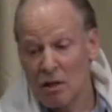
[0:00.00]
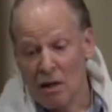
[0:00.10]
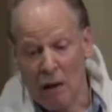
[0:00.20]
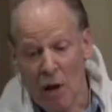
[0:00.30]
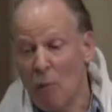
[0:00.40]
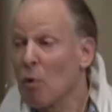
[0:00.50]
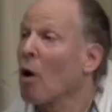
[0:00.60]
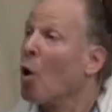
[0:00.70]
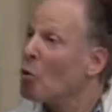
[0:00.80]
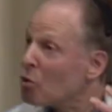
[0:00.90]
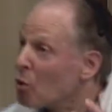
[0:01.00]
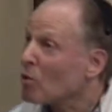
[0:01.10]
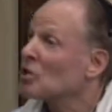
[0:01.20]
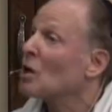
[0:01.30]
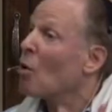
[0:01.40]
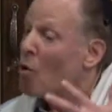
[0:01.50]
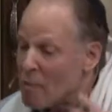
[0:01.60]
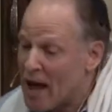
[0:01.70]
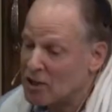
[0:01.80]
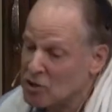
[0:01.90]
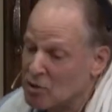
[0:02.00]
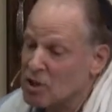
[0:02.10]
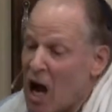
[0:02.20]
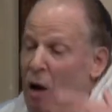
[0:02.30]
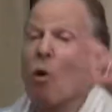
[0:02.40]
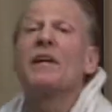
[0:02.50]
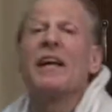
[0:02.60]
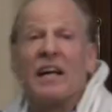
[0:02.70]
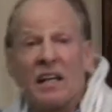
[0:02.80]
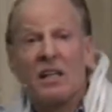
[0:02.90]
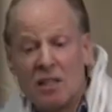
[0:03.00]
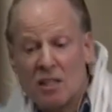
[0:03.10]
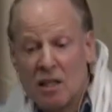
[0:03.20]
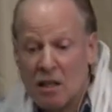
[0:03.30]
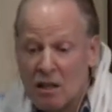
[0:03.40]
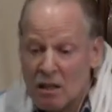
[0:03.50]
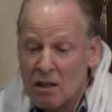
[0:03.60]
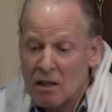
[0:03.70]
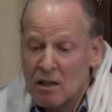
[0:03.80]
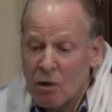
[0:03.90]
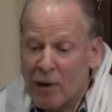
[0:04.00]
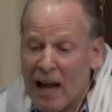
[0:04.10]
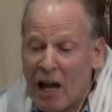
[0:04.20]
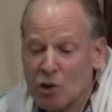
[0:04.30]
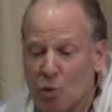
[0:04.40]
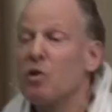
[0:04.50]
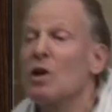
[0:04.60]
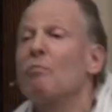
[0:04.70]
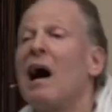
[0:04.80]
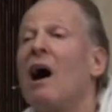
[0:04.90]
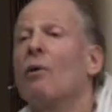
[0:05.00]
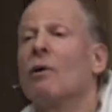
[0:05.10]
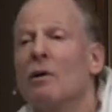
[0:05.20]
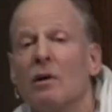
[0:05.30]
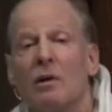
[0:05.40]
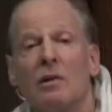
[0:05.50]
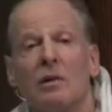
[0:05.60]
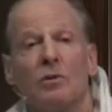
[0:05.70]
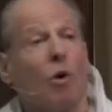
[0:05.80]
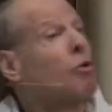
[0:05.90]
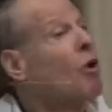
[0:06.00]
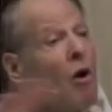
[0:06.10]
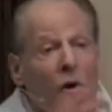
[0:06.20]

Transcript: and, and we're our own lords and our own masters, our own kings, when God's ruling power no longer